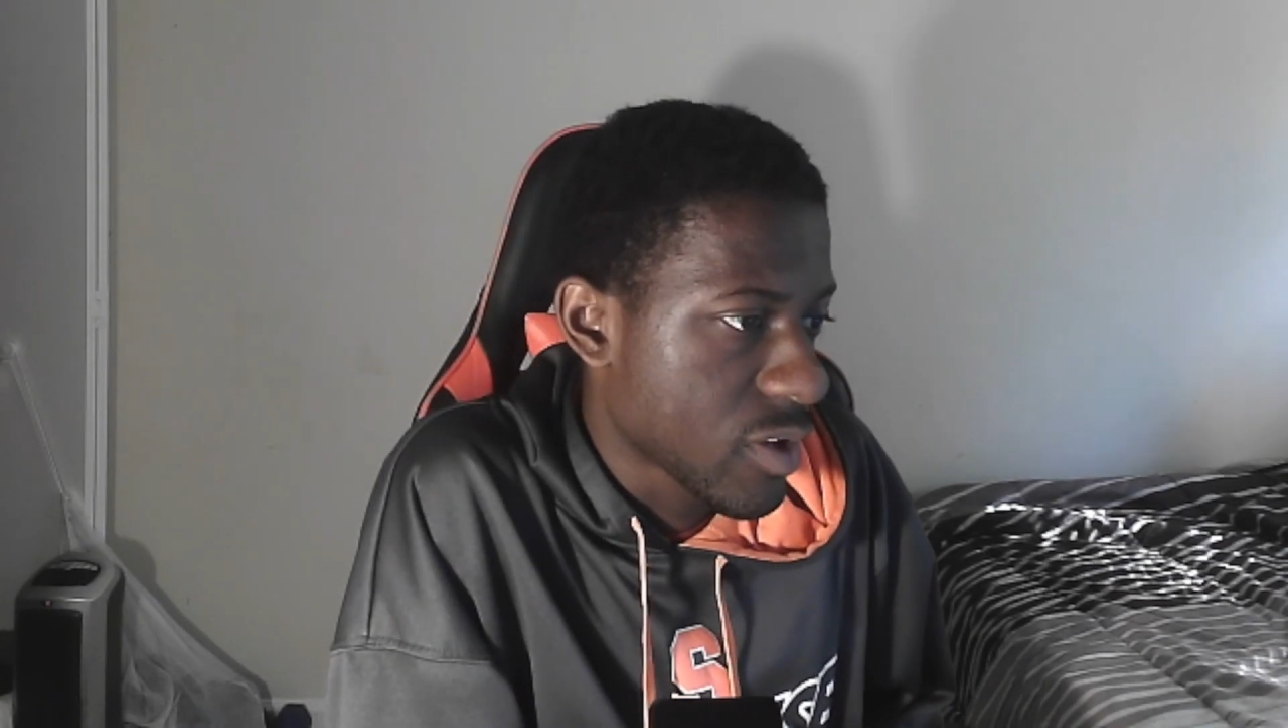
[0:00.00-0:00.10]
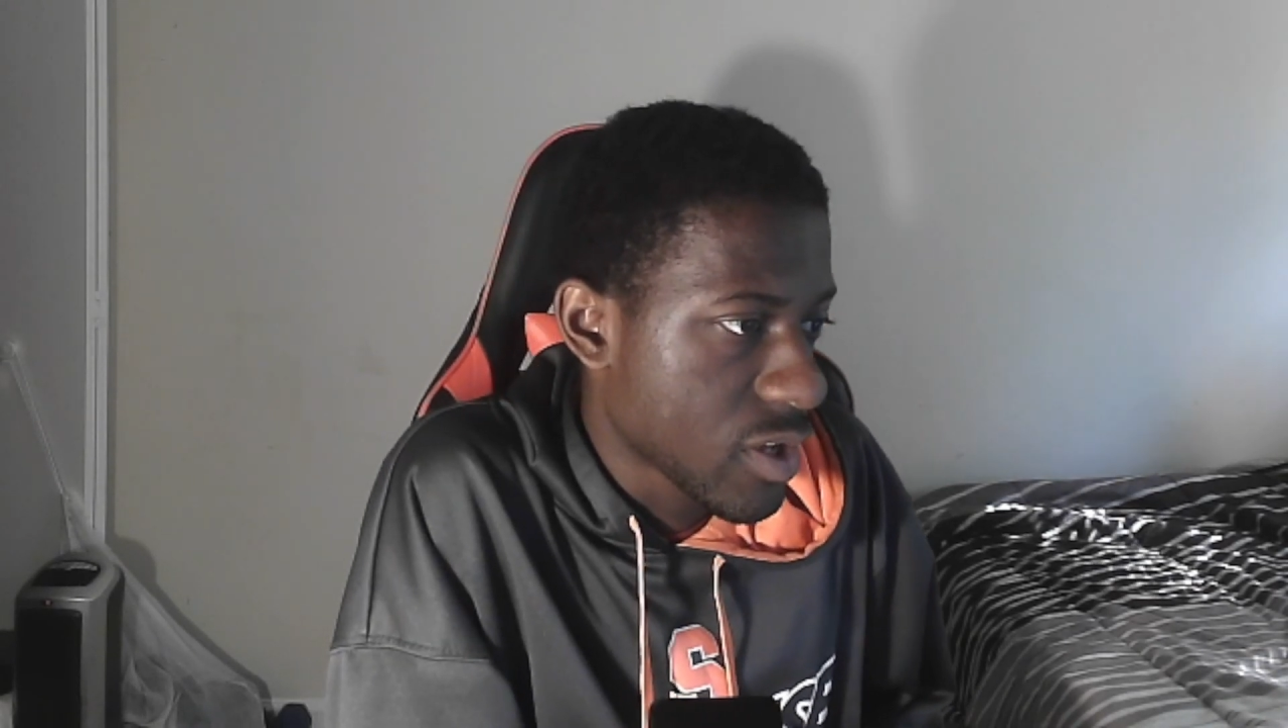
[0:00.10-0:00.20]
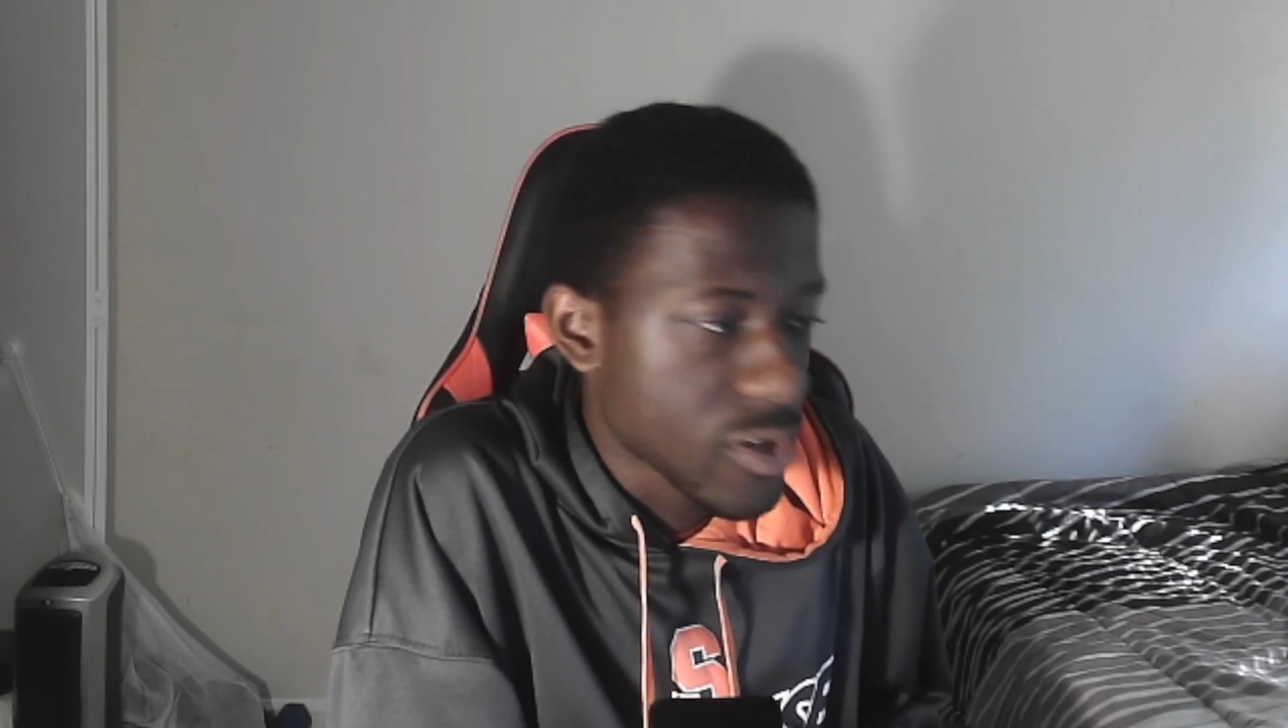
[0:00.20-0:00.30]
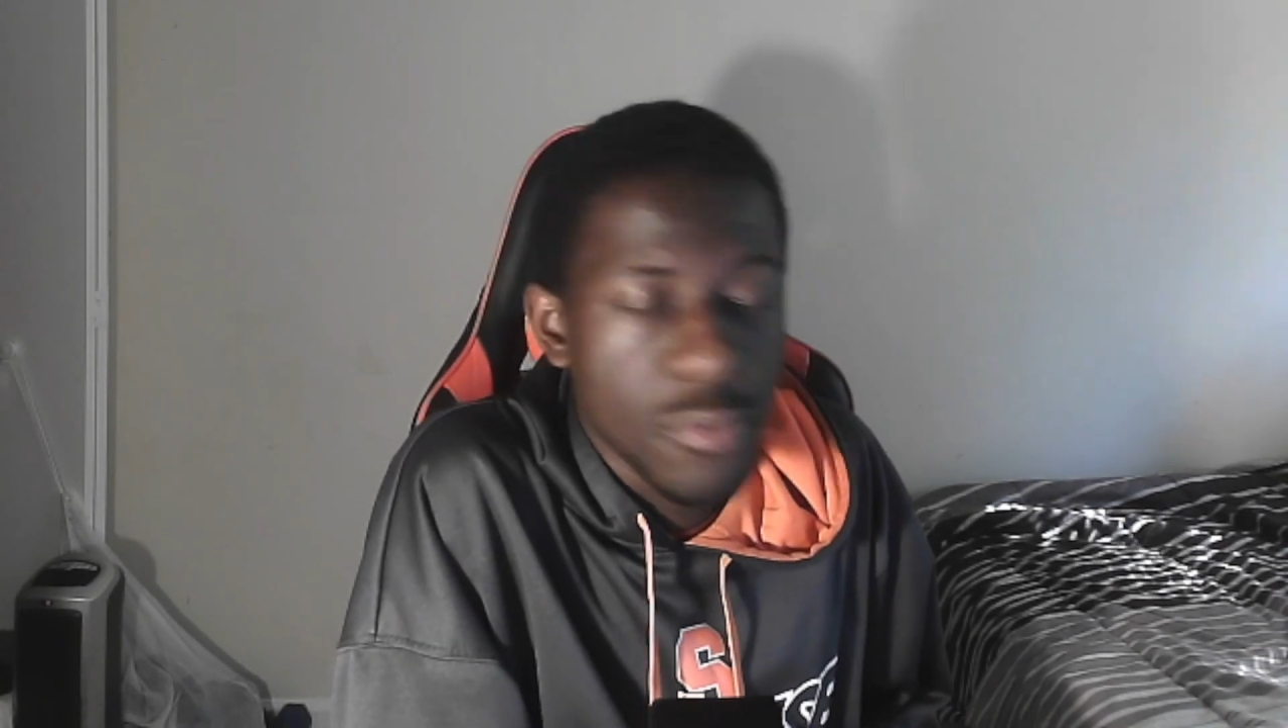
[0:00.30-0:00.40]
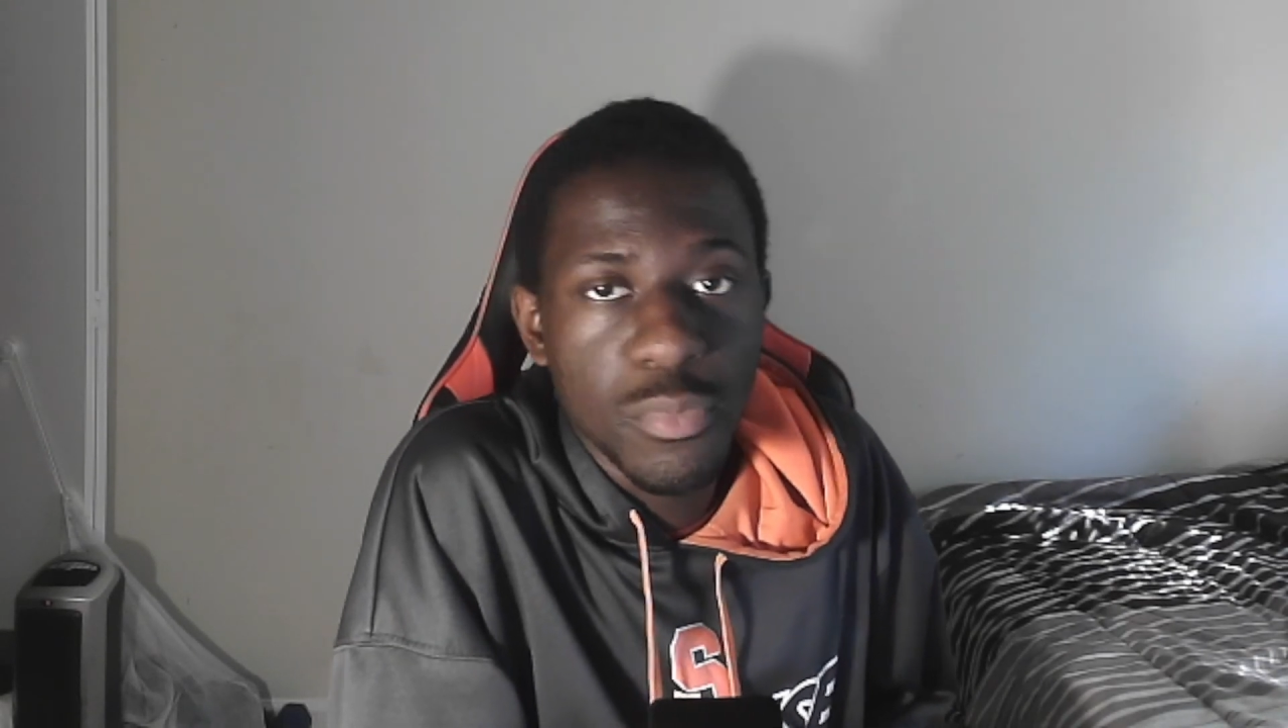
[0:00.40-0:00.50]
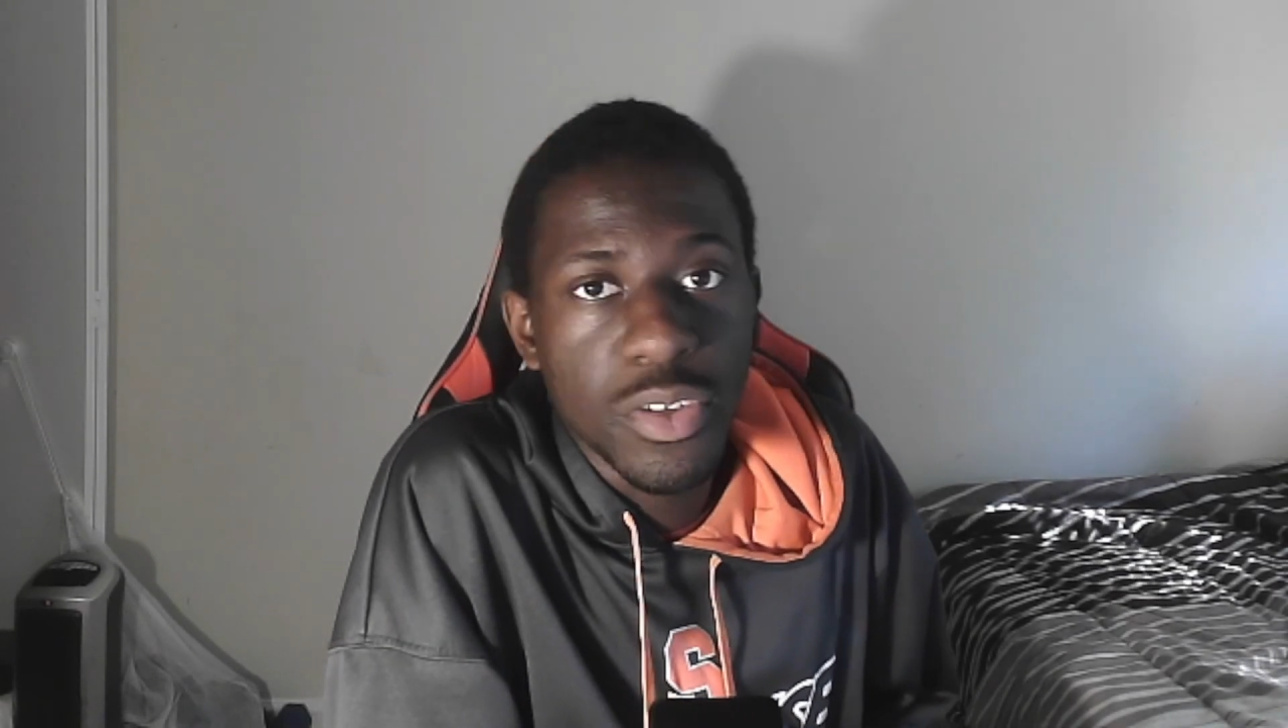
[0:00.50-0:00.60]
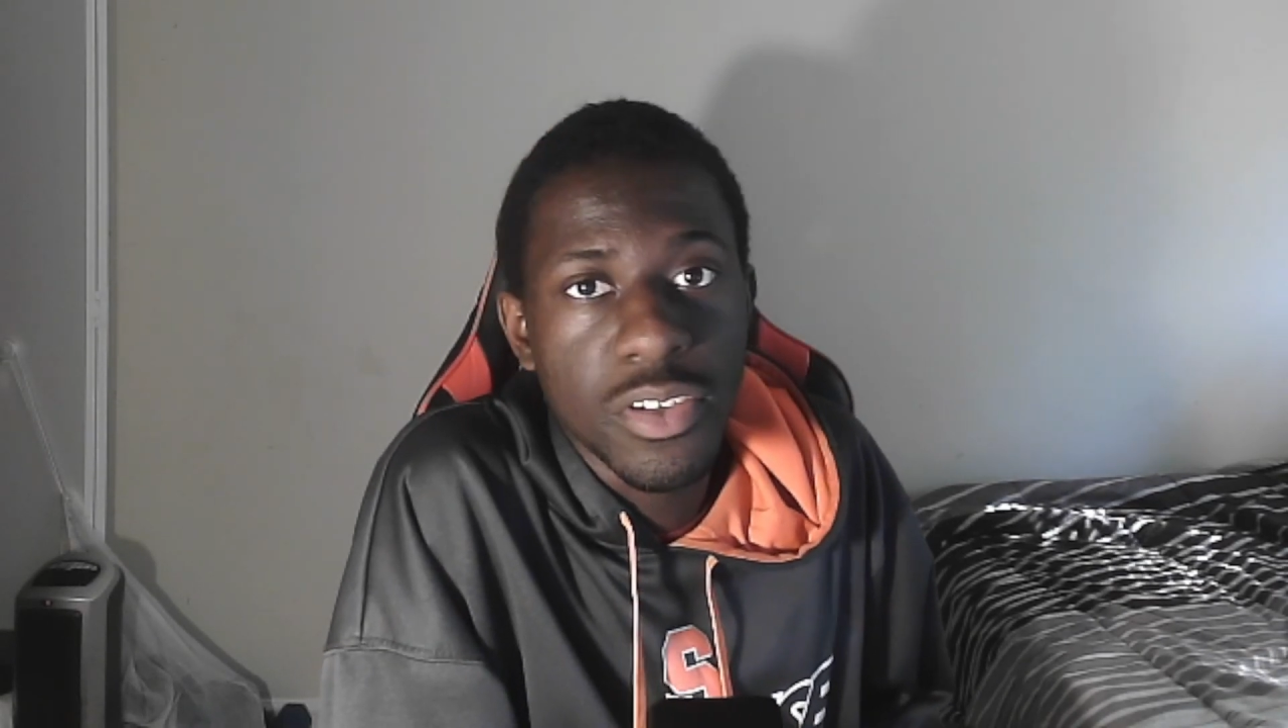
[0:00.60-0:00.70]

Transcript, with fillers: incomplete